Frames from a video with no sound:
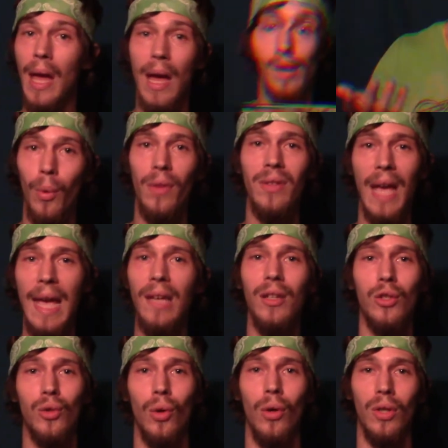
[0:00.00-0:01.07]
with tank
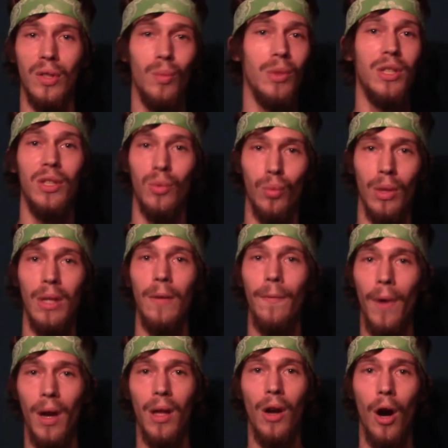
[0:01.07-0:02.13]
controls, which is really
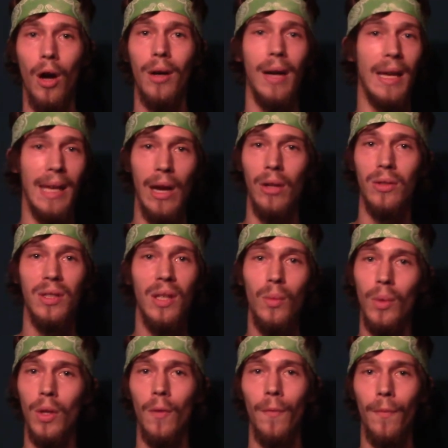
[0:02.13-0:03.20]
fucking hard. And I guarantee you,
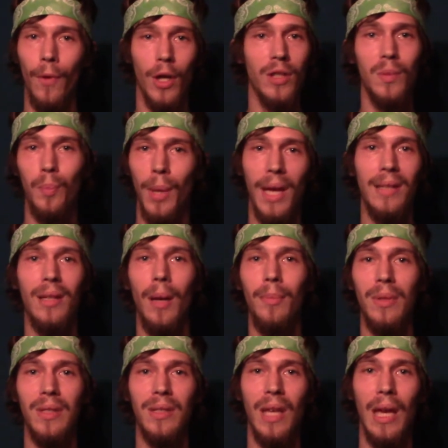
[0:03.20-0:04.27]
when you first picked up
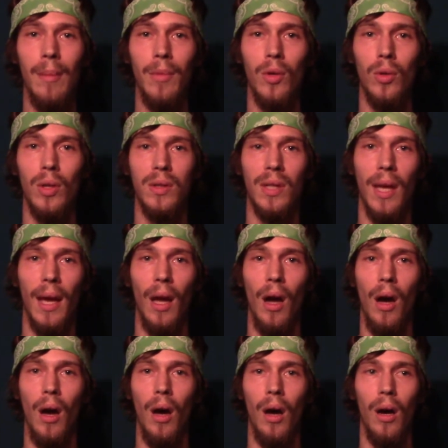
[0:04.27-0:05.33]
this game, you were just like,
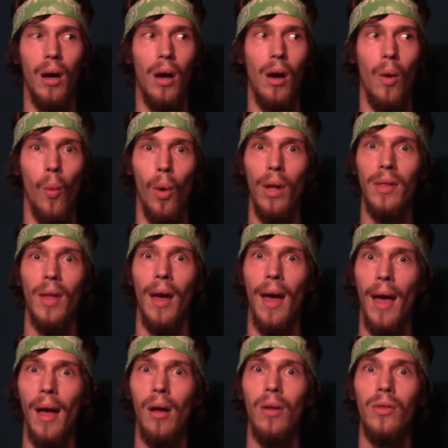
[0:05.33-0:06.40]
what the
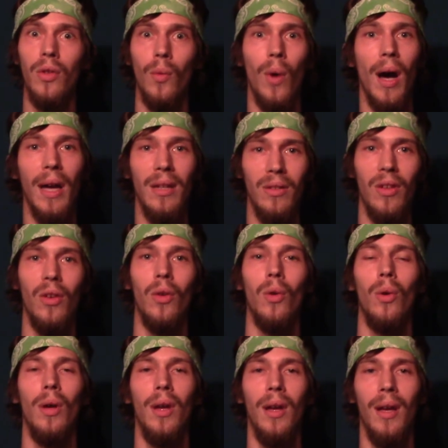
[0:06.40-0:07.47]
hell do I
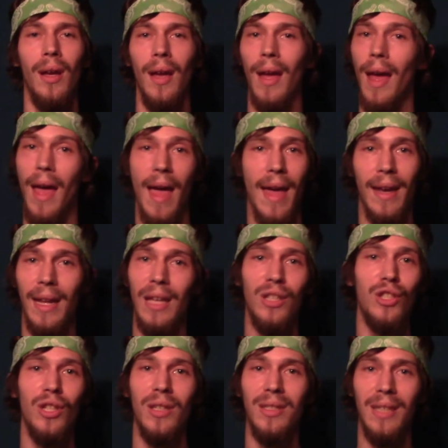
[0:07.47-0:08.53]
do? And
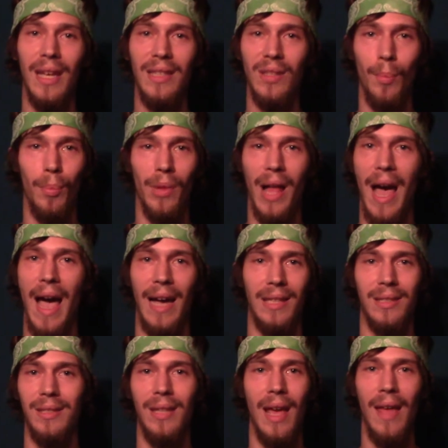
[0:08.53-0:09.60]
it's a
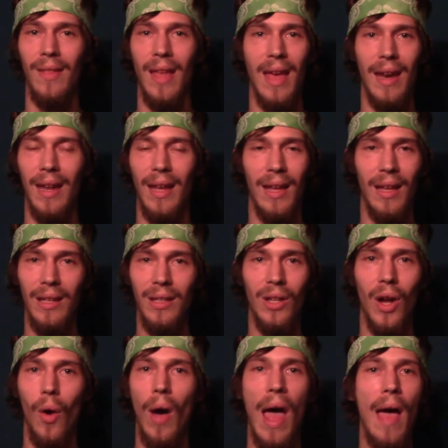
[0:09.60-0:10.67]
blast. And then, you
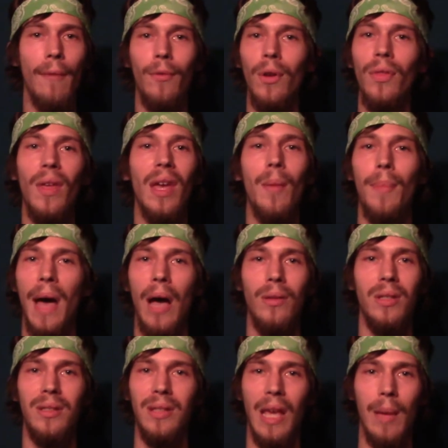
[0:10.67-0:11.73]
know, everything about
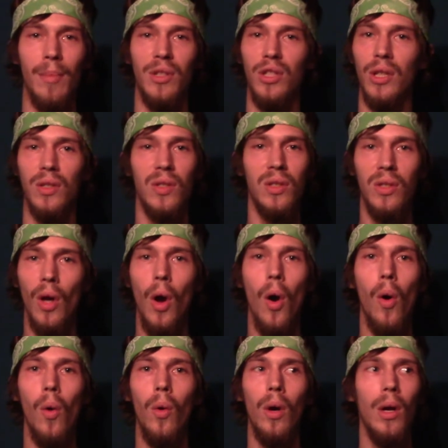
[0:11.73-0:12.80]
this game is just
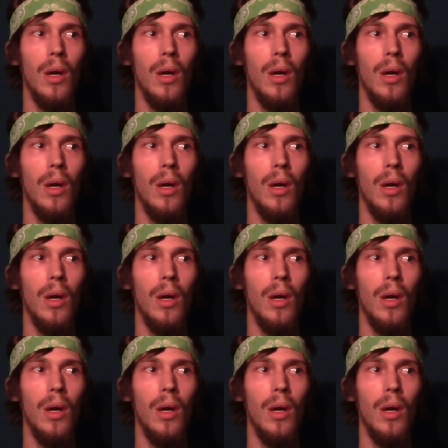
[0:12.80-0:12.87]
so